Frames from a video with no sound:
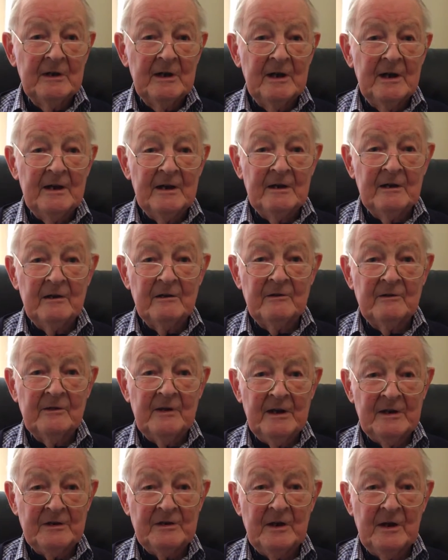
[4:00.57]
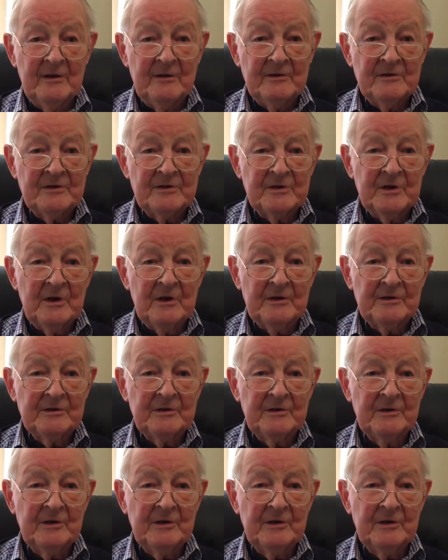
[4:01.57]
And that's how it started,